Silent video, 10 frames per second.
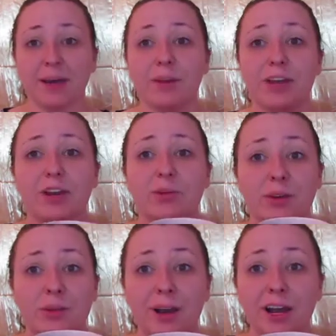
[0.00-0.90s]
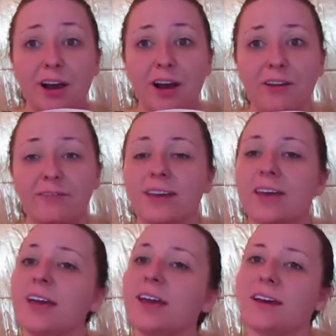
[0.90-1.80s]
I'm here with my
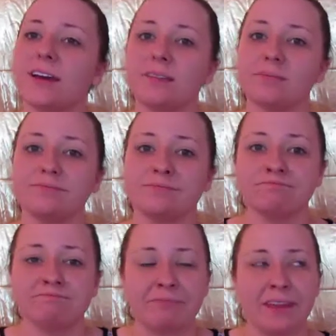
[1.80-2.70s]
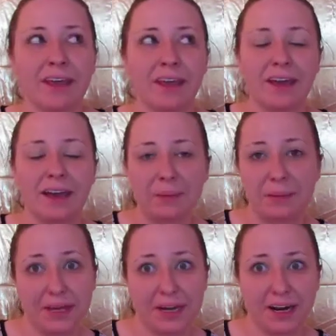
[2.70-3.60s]
coffee. Um, up
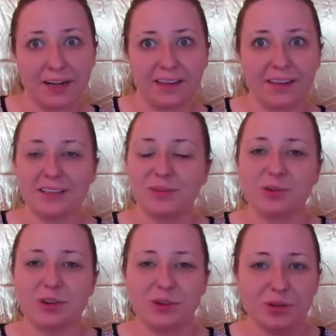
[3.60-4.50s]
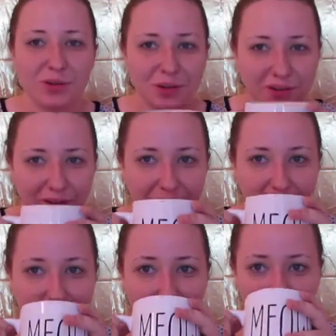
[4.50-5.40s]
again early this morning recording for
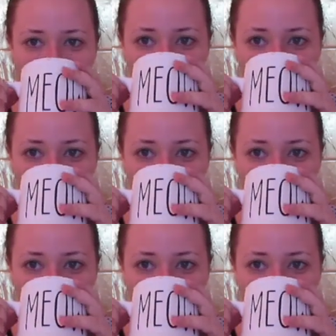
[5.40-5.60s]
y'all.